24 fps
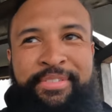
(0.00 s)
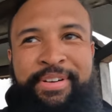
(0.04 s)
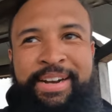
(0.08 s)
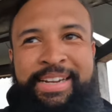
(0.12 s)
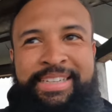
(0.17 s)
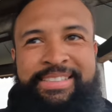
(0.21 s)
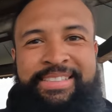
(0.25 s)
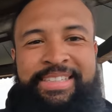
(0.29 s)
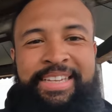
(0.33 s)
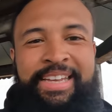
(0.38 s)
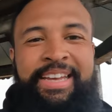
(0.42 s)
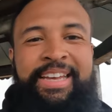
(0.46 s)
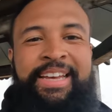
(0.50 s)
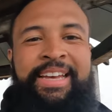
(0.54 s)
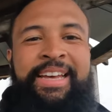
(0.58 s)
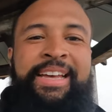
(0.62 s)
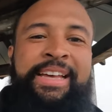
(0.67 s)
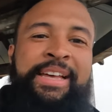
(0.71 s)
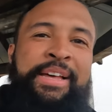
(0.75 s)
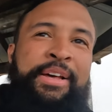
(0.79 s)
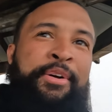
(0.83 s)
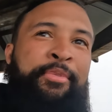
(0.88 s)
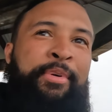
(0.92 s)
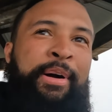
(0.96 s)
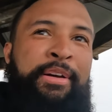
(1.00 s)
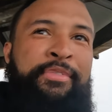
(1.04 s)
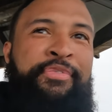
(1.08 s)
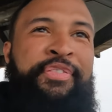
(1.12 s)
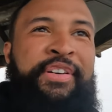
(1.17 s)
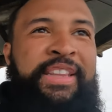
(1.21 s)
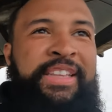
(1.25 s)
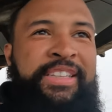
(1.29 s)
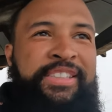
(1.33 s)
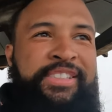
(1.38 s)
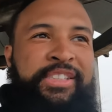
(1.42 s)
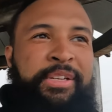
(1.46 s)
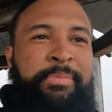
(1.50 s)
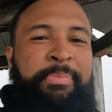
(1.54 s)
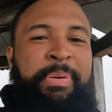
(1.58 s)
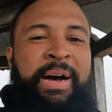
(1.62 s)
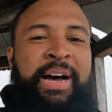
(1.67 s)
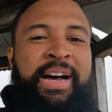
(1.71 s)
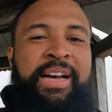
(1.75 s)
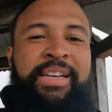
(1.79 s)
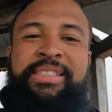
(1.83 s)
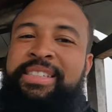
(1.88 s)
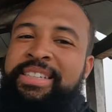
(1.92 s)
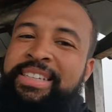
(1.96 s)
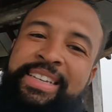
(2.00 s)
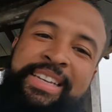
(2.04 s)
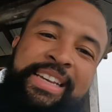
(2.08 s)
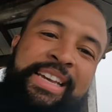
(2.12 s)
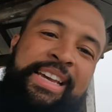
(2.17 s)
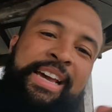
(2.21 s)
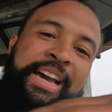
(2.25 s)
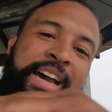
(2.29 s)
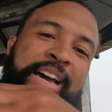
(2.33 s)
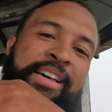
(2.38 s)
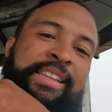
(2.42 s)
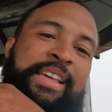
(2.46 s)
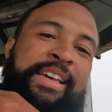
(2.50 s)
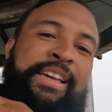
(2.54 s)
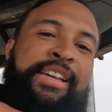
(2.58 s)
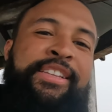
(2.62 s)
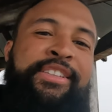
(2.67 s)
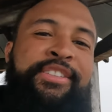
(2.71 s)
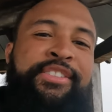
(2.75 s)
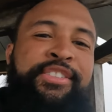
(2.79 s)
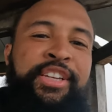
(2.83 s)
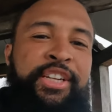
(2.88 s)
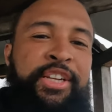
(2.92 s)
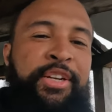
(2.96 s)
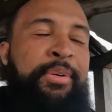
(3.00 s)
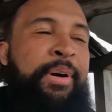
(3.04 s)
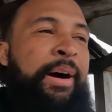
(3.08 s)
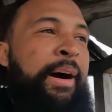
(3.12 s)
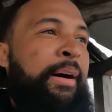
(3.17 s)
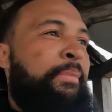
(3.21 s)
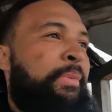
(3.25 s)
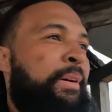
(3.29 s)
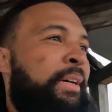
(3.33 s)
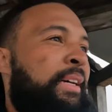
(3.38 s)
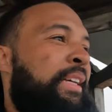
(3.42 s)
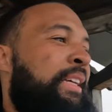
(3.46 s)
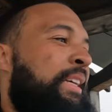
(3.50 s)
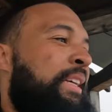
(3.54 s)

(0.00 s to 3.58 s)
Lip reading: going to rest here, wait for this to pass, and then continue up.